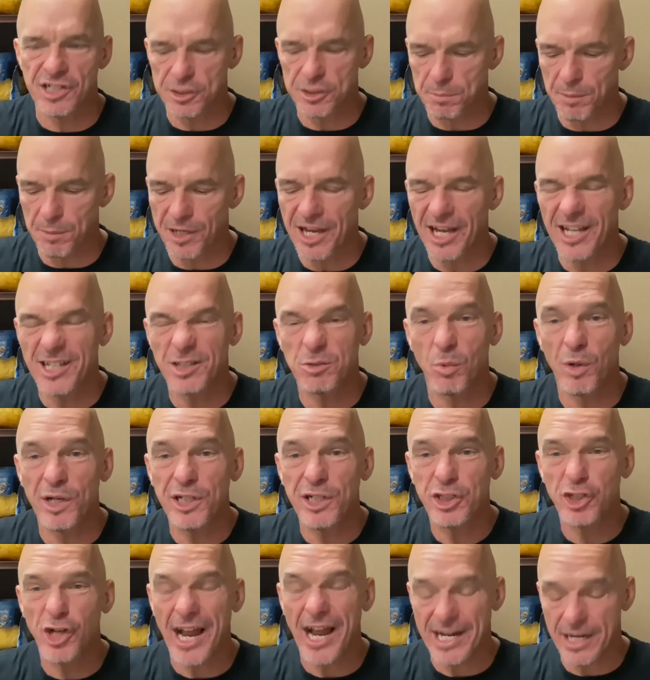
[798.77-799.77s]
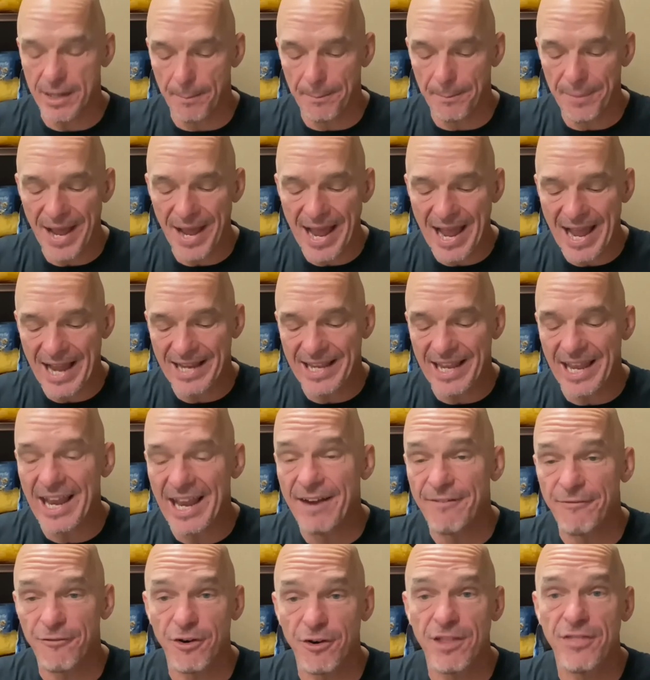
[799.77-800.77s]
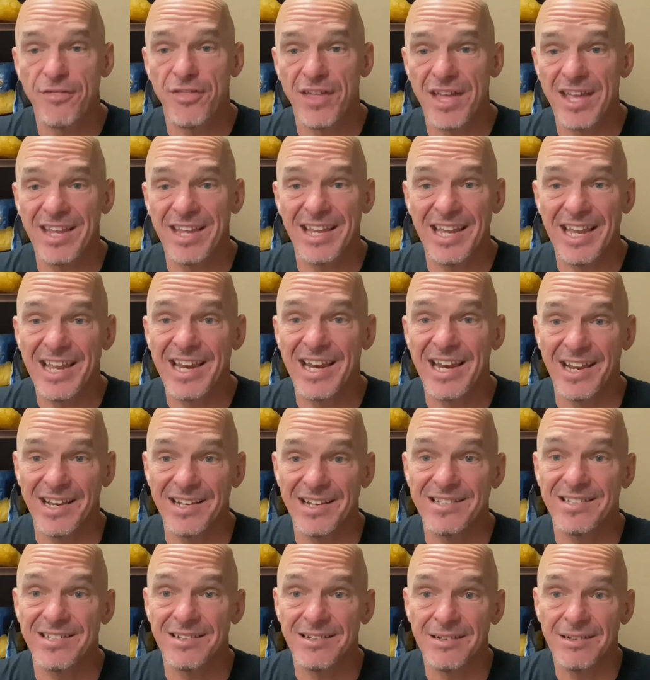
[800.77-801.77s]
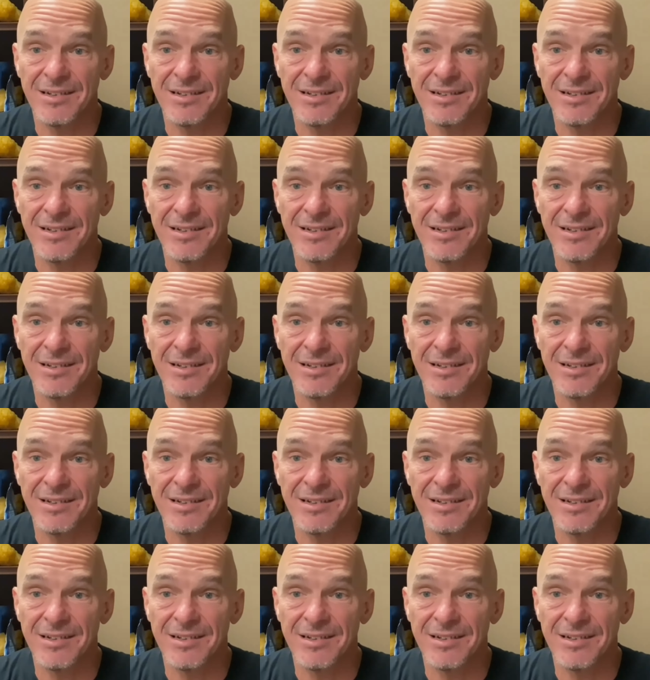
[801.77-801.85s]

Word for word: it's because we tried to pack everything in it.